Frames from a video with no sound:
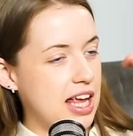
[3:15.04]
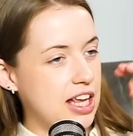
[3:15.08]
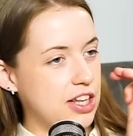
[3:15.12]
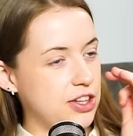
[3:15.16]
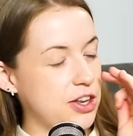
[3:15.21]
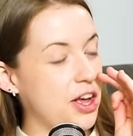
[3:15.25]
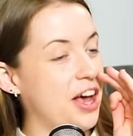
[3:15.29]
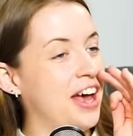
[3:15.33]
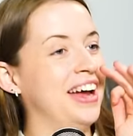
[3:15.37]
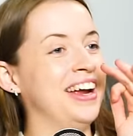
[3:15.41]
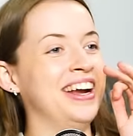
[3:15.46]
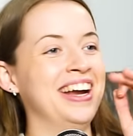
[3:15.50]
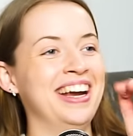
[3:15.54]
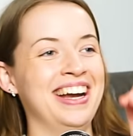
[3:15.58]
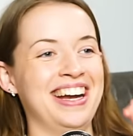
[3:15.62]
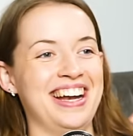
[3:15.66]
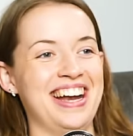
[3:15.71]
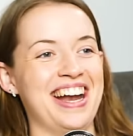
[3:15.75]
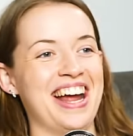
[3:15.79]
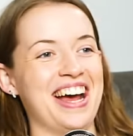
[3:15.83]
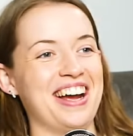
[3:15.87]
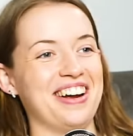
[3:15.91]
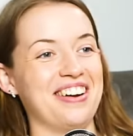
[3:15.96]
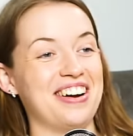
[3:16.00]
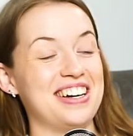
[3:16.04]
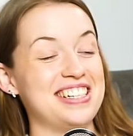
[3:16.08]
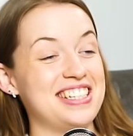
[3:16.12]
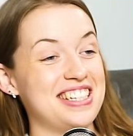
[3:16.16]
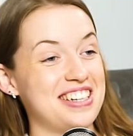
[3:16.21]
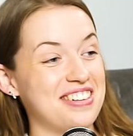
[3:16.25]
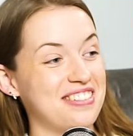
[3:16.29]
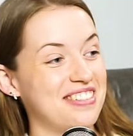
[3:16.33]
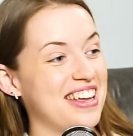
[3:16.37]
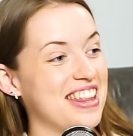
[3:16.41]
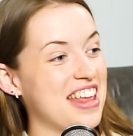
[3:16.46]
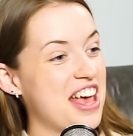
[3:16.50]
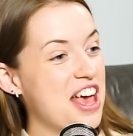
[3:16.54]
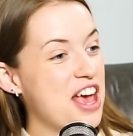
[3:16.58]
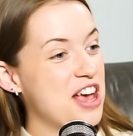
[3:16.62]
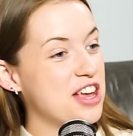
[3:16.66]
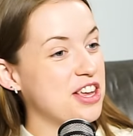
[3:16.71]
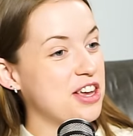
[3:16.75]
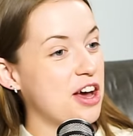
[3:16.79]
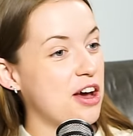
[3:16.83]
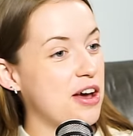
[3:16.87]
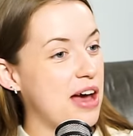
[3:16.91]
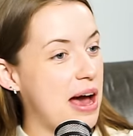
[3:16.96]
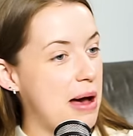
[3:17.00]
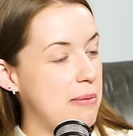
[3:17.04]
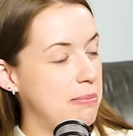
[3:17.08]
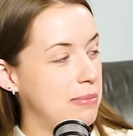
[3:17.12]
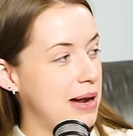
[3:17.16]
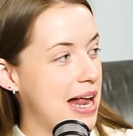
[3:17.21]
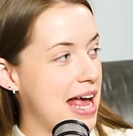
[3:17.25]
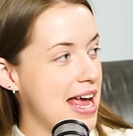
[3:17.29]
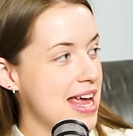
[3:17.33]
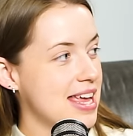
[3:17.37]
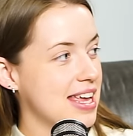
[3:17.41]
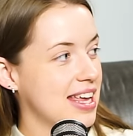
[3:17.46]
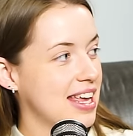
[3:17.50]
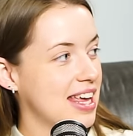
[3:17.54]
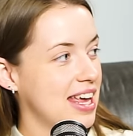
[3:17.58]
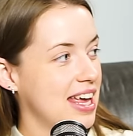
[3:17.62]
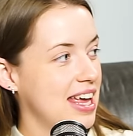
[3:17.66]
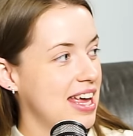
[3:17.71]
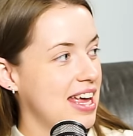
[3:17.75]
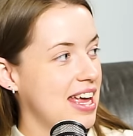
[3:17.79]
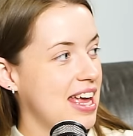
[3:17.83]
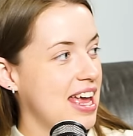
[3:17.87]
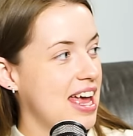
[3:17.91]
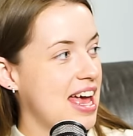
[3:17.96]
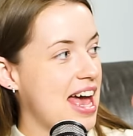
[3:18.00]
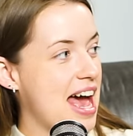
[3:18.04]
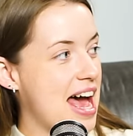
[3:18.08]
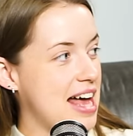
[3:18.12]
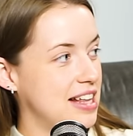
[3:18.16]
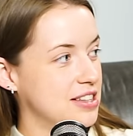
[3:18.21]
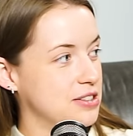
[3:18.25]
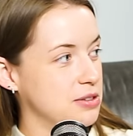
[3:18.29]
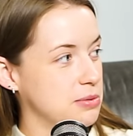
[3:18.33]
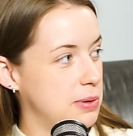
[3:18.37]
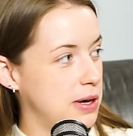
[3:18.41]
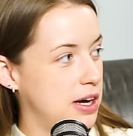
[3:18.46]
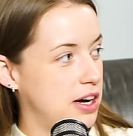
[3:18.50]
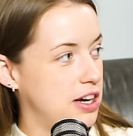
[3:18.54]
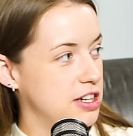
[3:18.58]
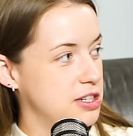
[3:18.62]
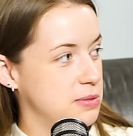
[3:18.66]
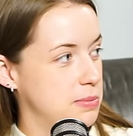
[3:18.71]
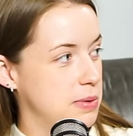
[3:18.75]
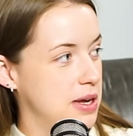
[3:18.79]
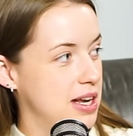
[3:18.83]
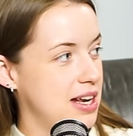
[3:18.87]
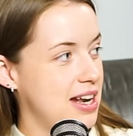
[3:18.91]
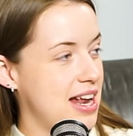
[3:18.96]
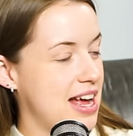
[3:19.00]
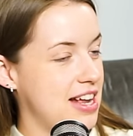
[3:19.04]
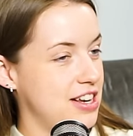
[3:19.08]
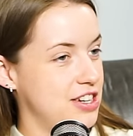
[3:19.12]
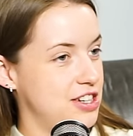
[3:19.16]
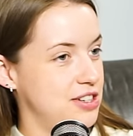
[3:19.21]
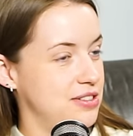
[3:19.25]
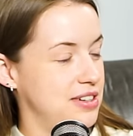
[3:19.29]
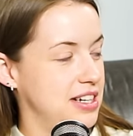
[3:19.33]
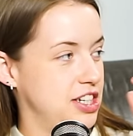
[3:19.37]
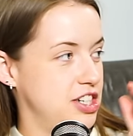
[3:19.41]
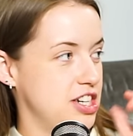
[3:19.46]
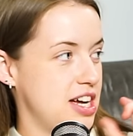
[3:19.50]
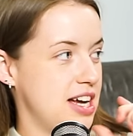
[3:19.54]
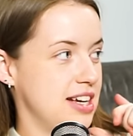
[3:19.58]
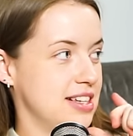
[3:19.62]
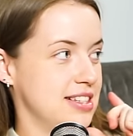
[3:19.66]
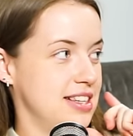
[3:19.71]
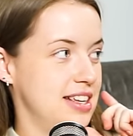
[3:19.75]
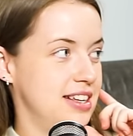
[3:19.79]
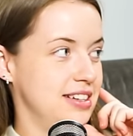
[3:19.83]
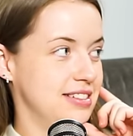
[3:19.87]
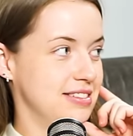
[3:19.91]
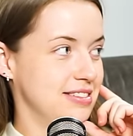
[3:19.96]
No, I did it with Johan Blake, Hansel Parchment and Sharika Jackson.